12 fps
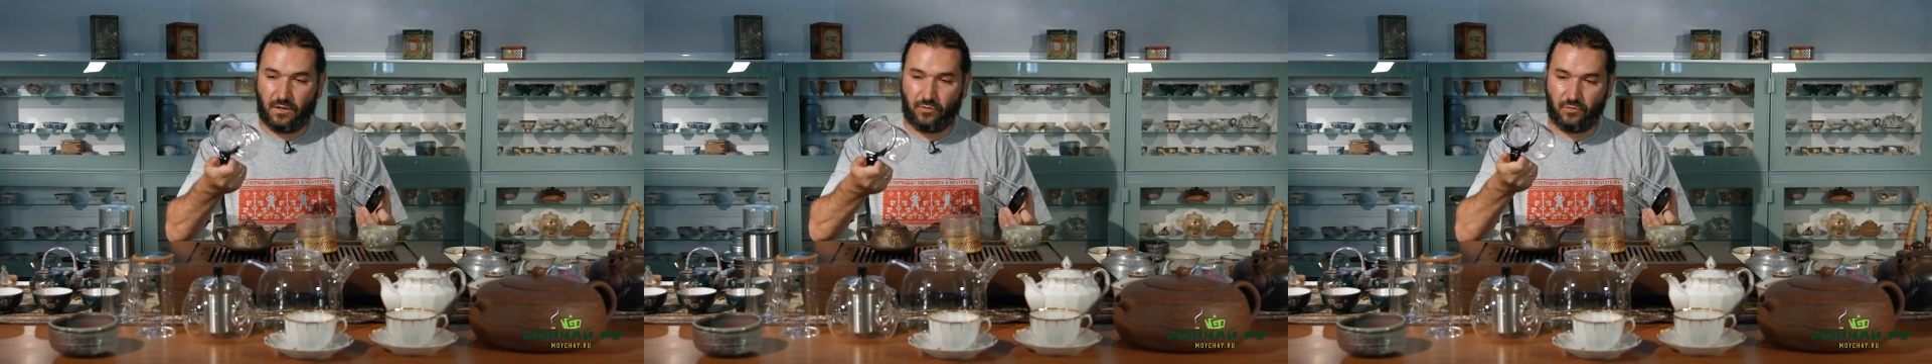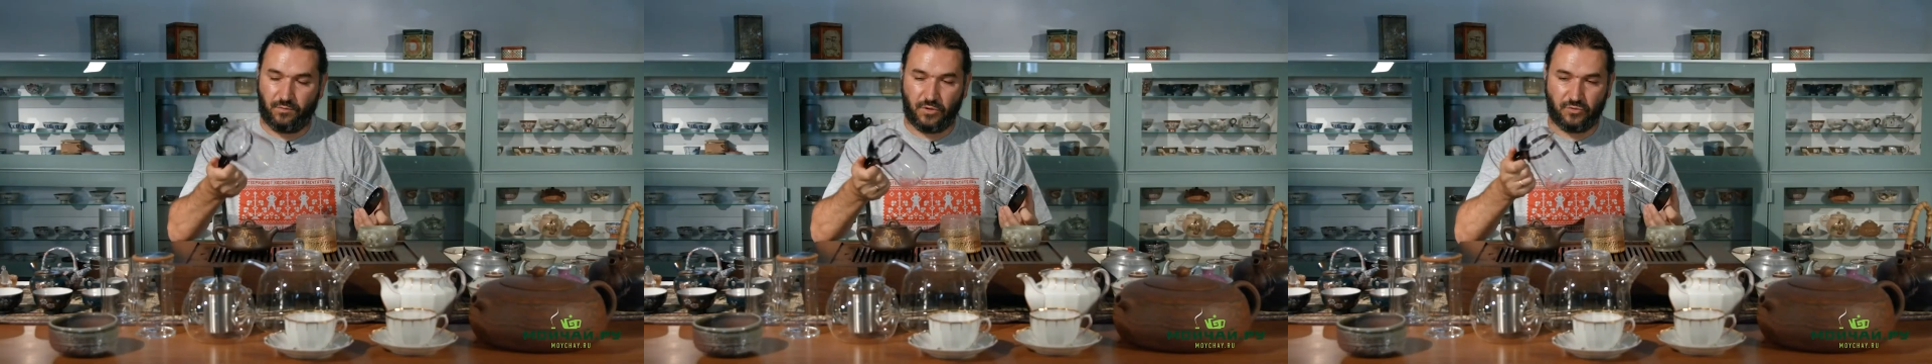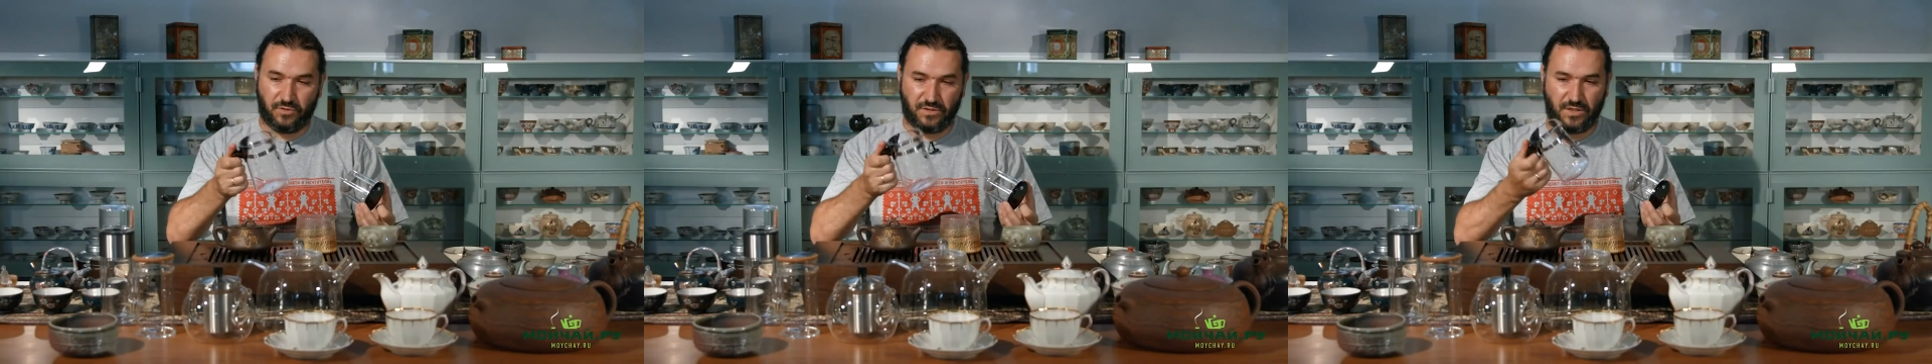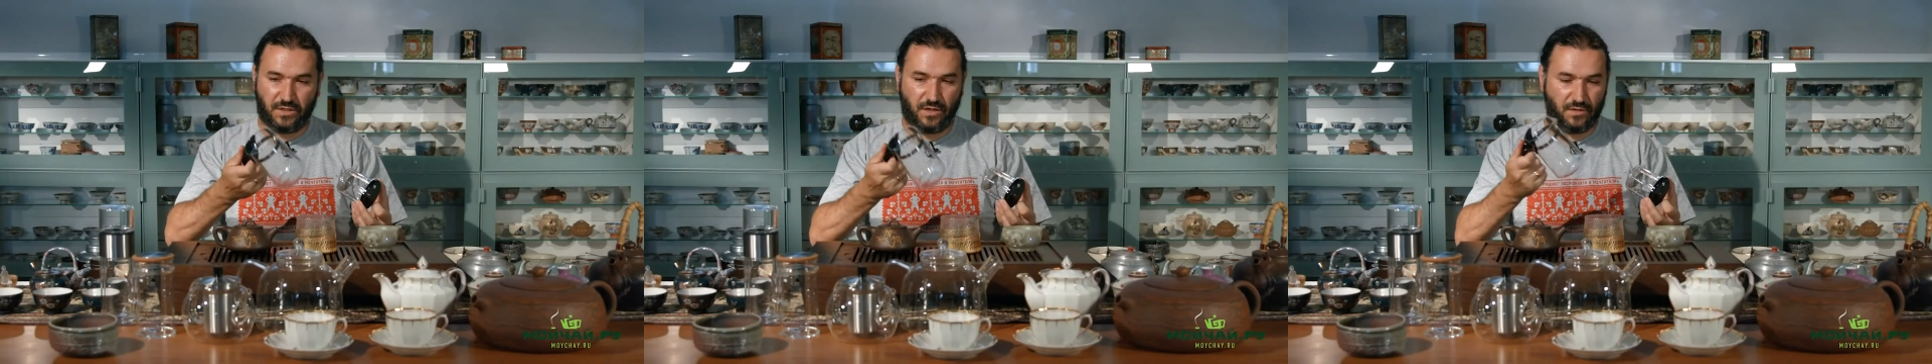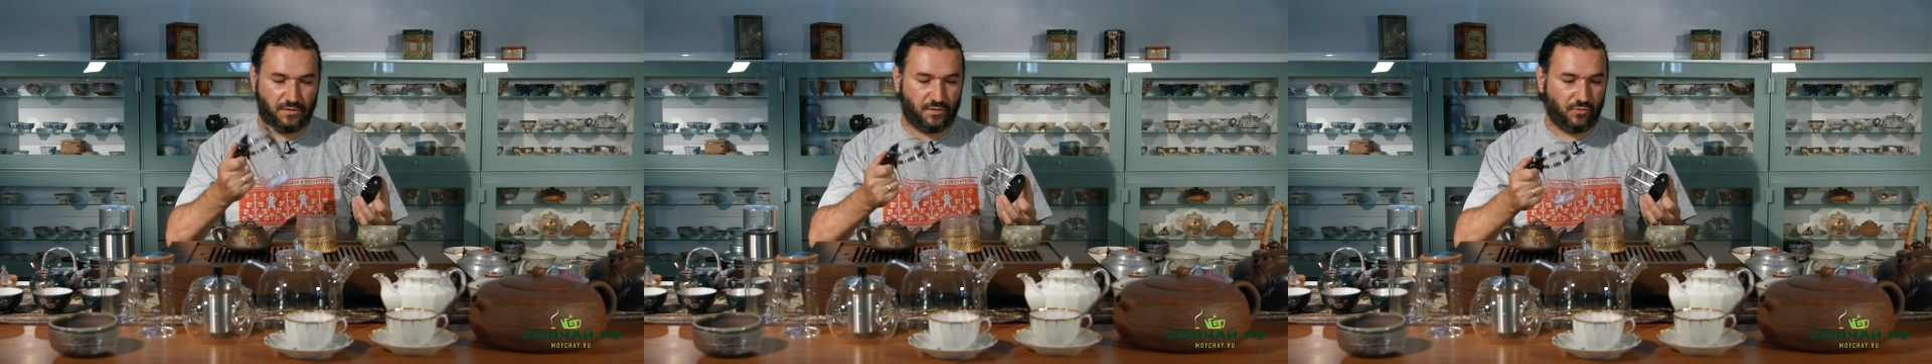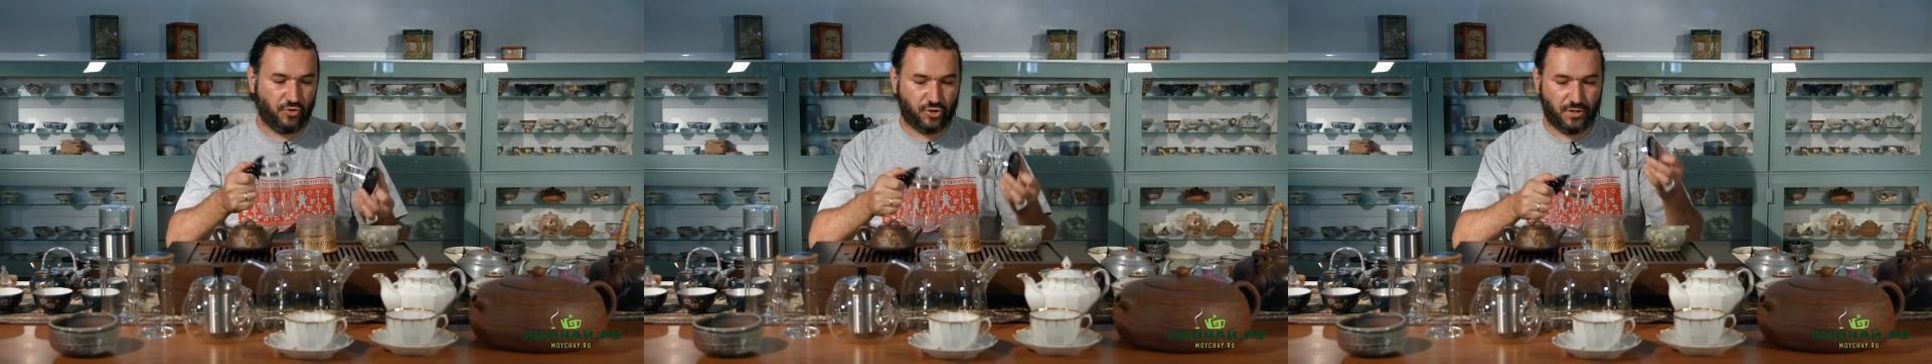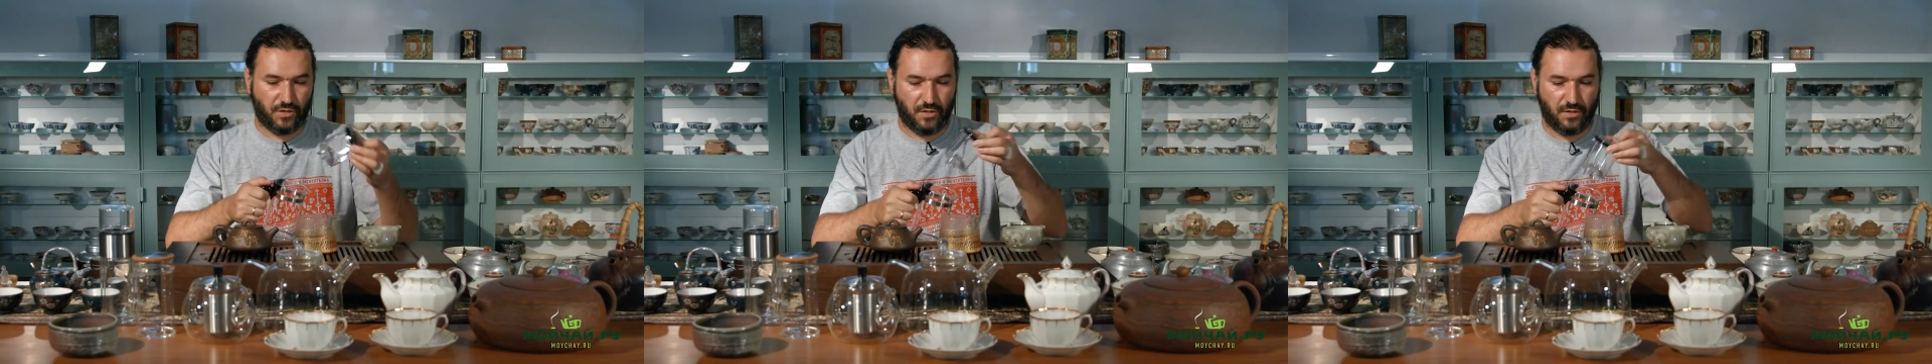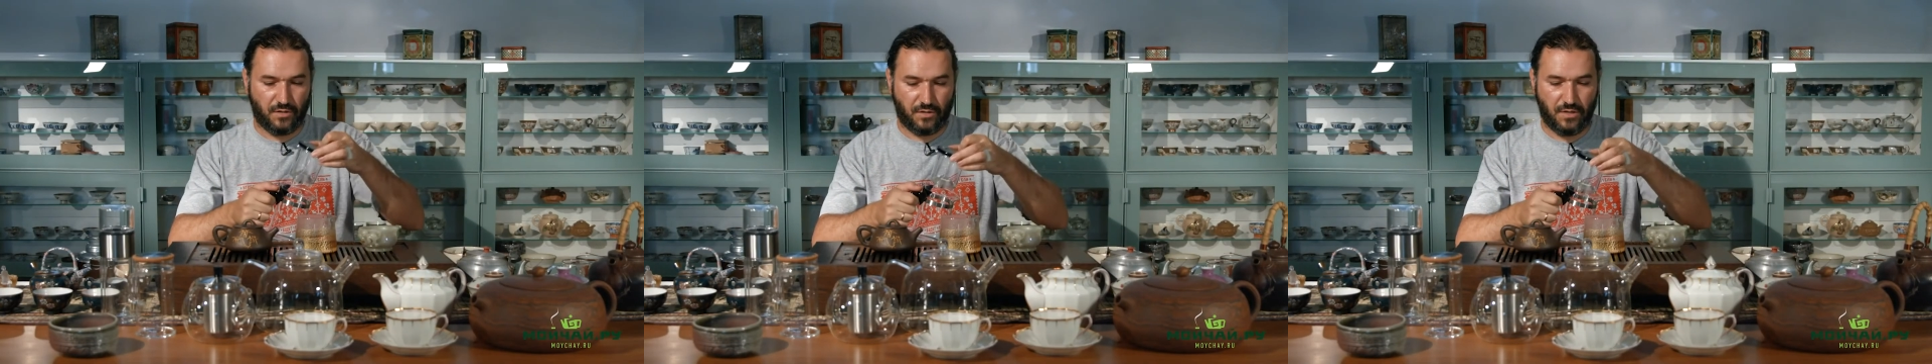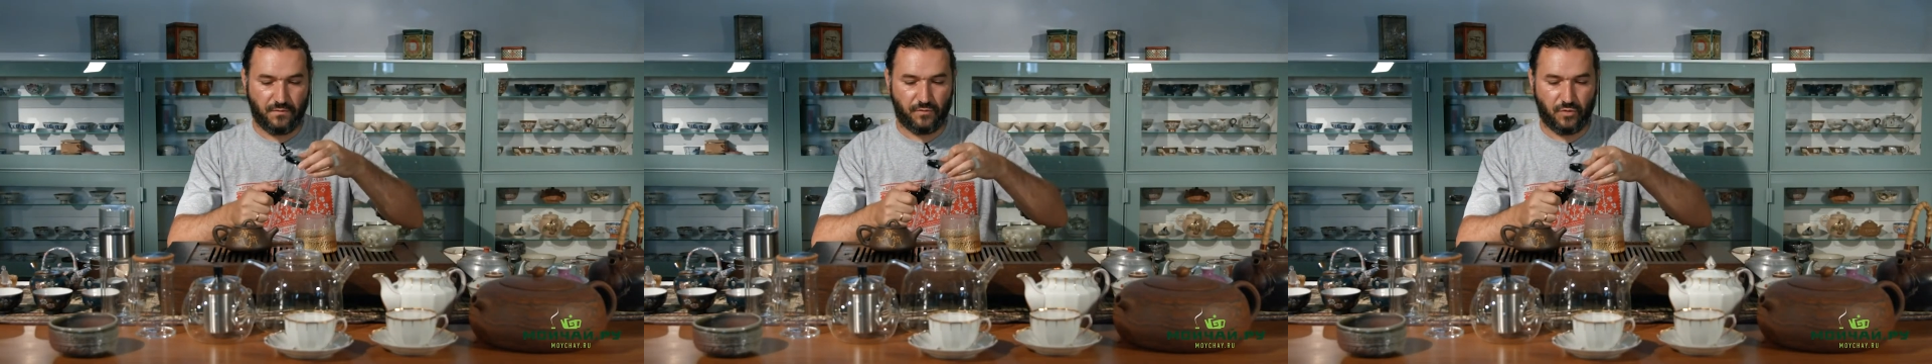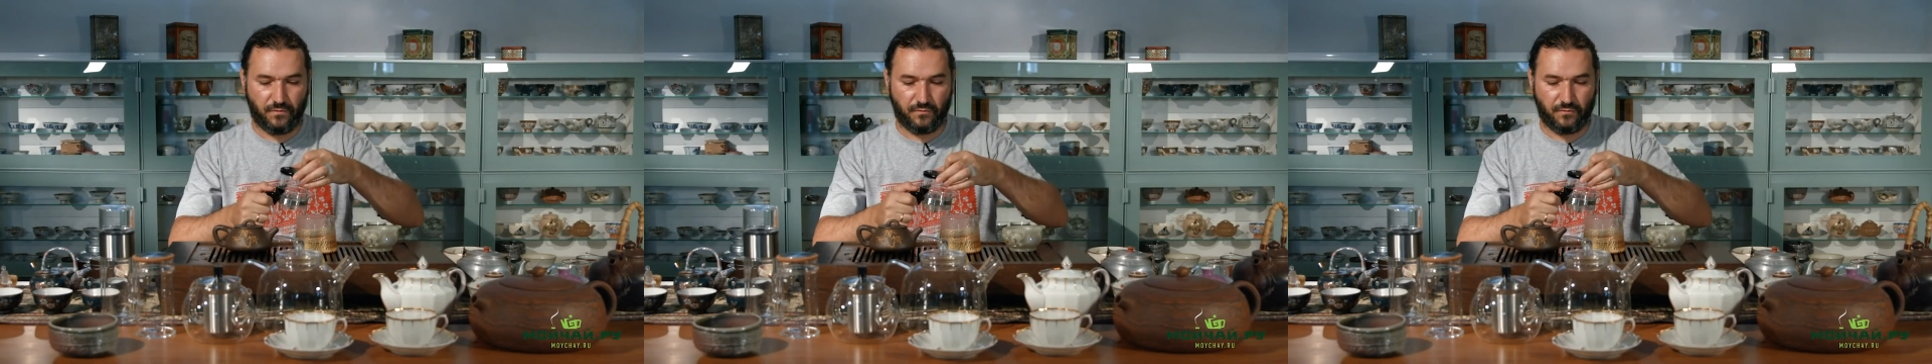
a simple glass vessel. In